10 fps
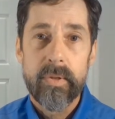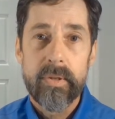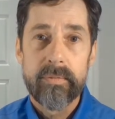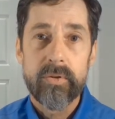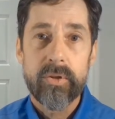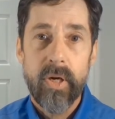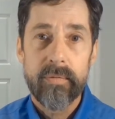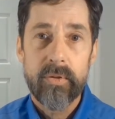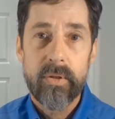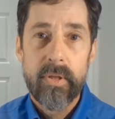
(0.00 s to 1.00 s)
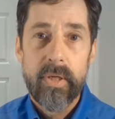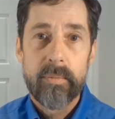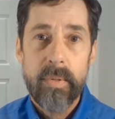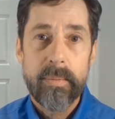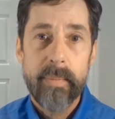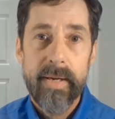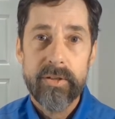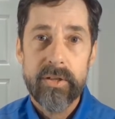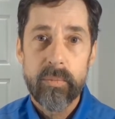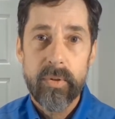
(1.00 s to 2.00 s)
even softer, maybe
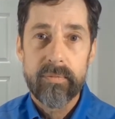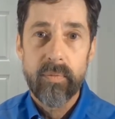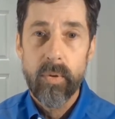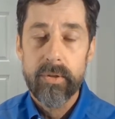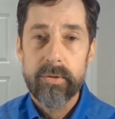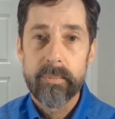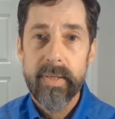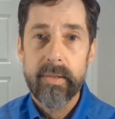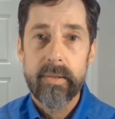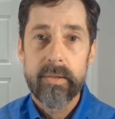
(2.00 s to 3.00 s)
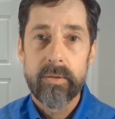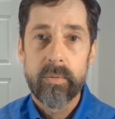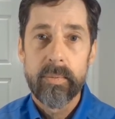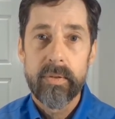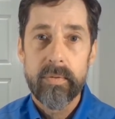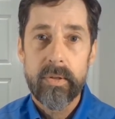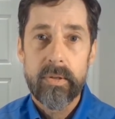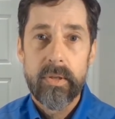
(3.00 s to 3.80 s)
mashing it with a fork to make it into a bit of a